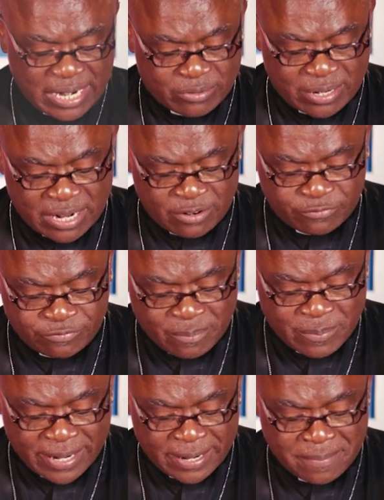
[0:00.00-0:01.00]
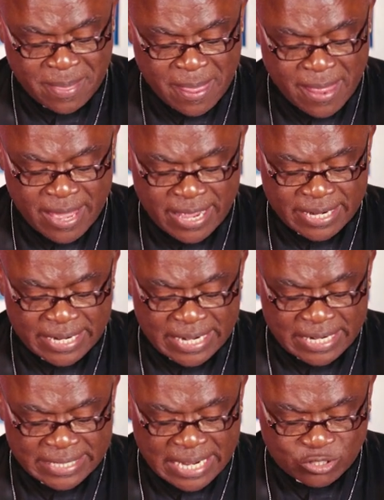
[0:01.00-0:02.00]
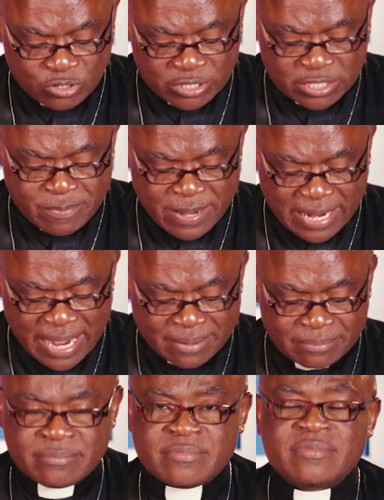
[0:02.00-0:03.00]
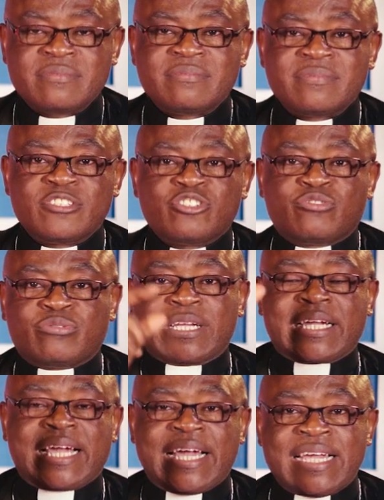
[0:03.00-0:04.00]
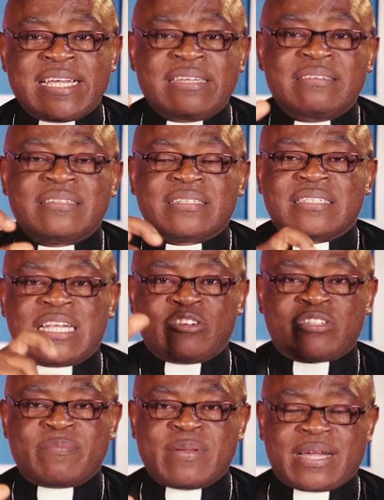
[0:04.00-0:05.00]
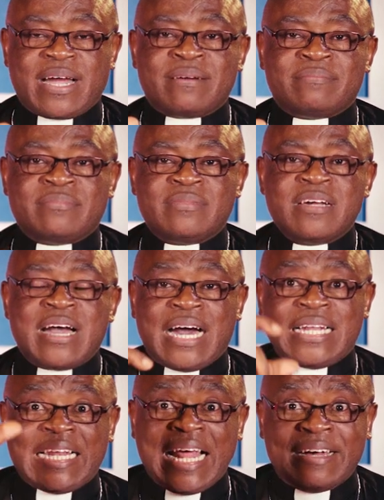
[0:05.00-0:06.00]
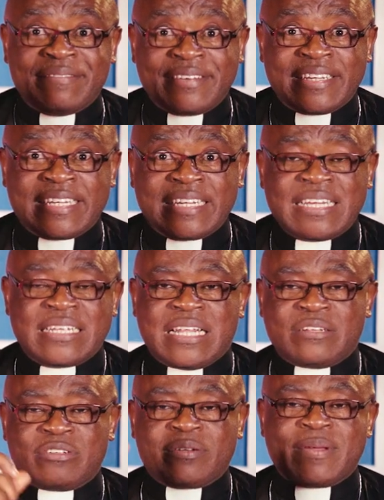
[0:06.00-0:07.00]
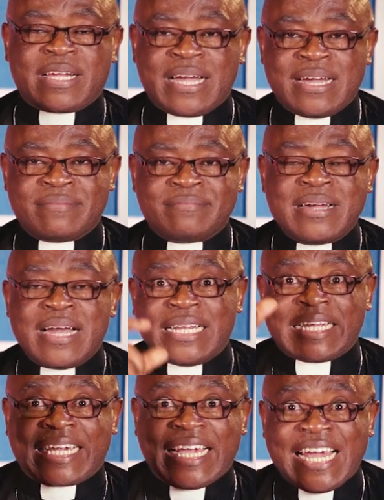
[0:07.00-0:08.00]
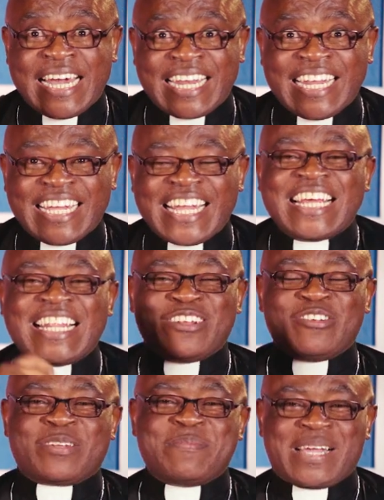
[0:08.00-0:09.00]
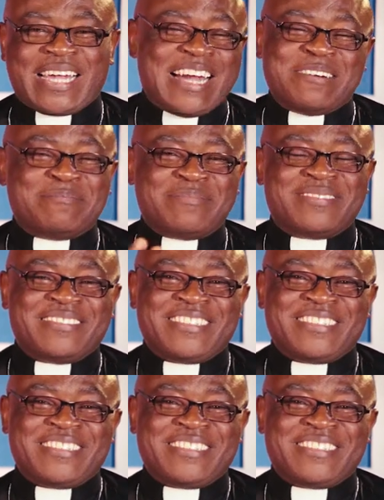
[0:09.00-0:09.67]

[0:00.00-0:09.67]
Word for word: actually the family does not become tricky, does not become unloving, does not become uncaring, does not become,